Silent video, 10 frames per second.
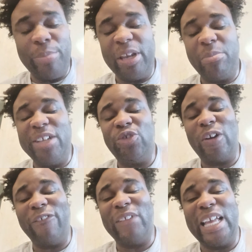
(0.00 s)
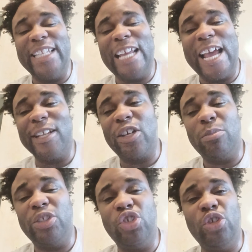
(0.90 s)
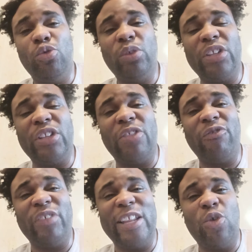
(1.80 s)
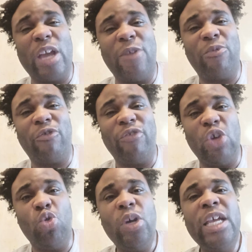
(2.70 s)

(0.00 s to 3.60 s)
Big Metroid Fan 9 coming to you with another video game review.